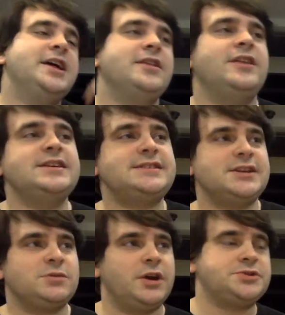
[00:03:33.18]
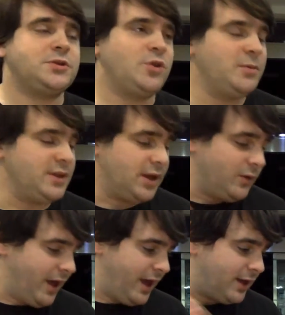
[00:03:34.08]
they said to Roger Corman, they go,
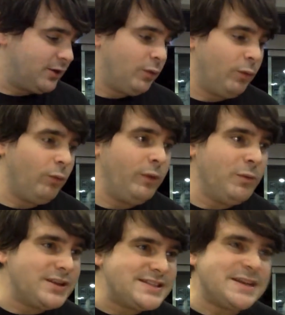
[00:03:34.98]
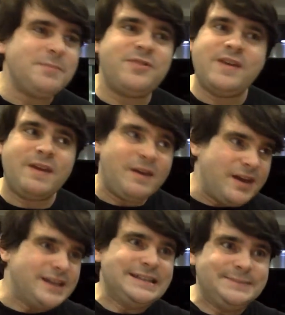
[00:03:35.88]
hey, we want
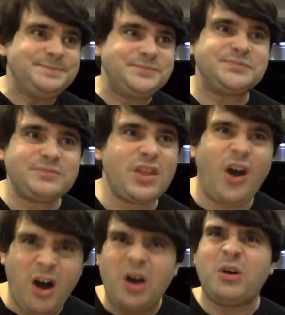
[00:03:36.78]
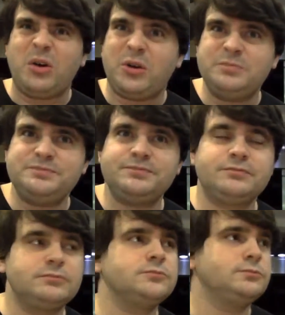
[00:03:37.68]
something um, horror.
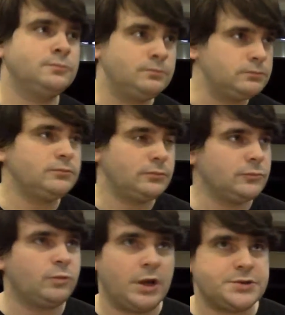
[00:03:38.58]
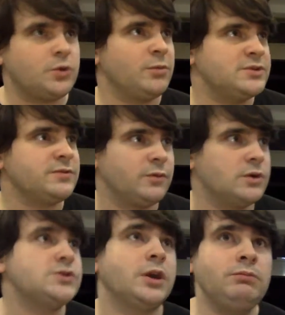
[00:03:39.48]
Roger Corman's, of
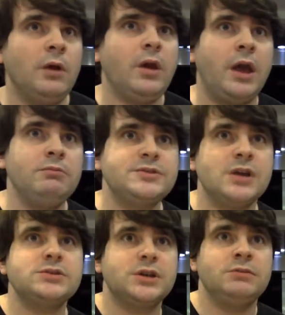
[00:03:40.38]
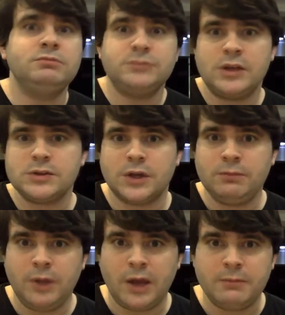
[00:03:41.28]
course, like, okay, sounds good, sounds good,
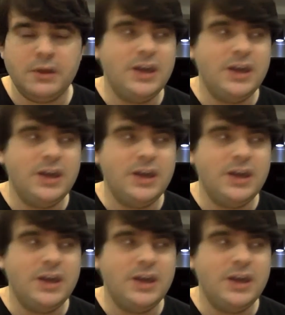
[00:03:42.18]
yeah.